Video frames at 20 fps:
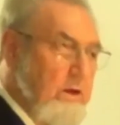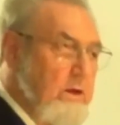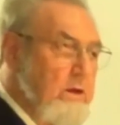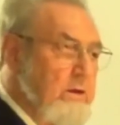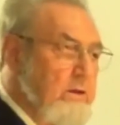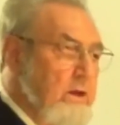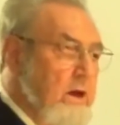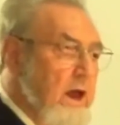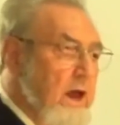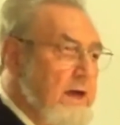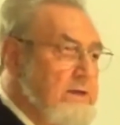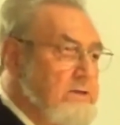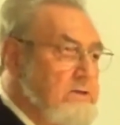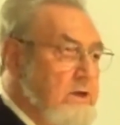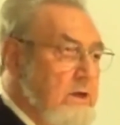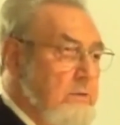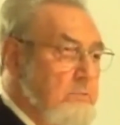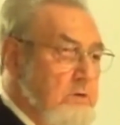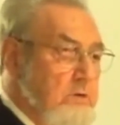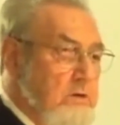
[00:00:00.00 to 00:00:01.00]
that I
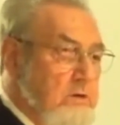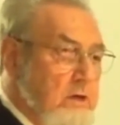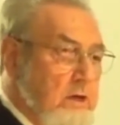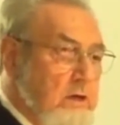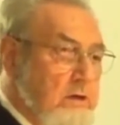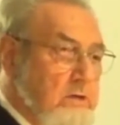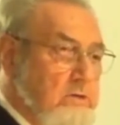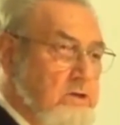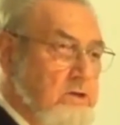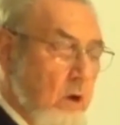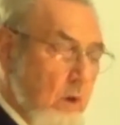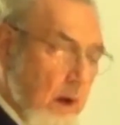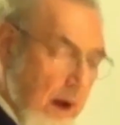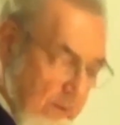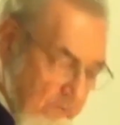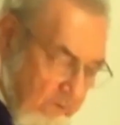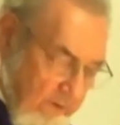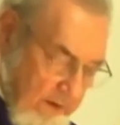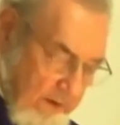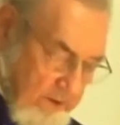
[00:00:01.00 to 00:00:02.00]
seem to think is so
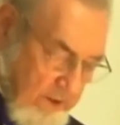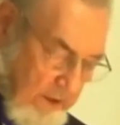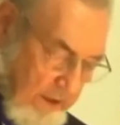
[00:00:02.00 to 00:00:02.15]
obviously